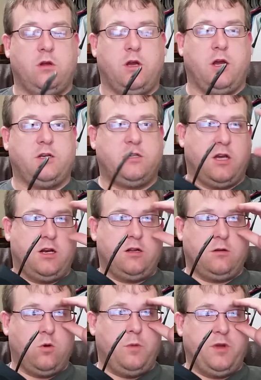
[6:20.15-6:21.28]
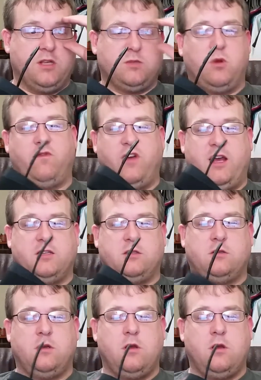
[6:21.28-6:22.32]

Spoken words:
to kind of go up against my face,